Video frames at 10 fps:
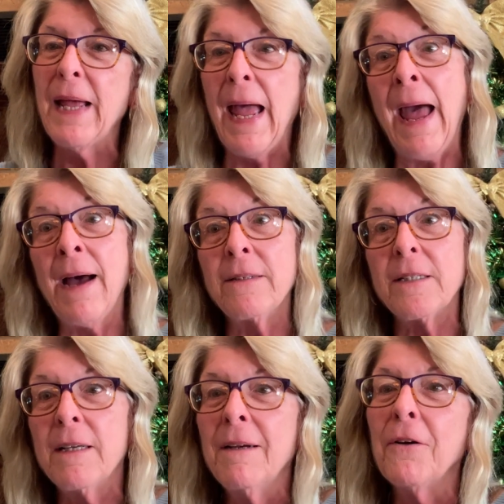
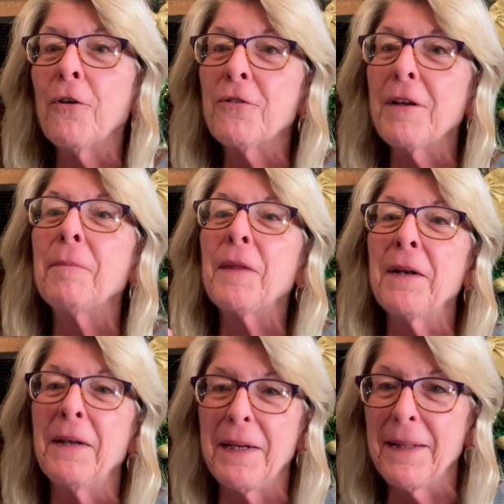ass, or something
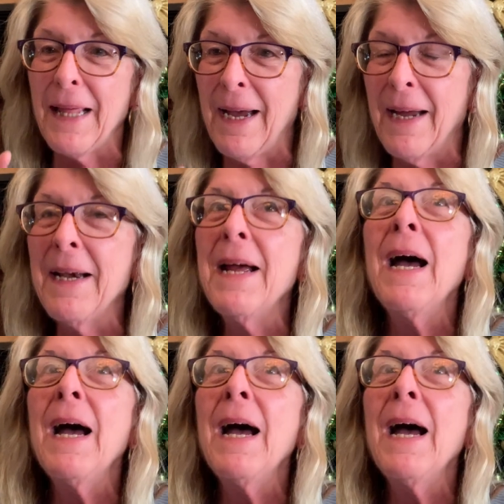like that.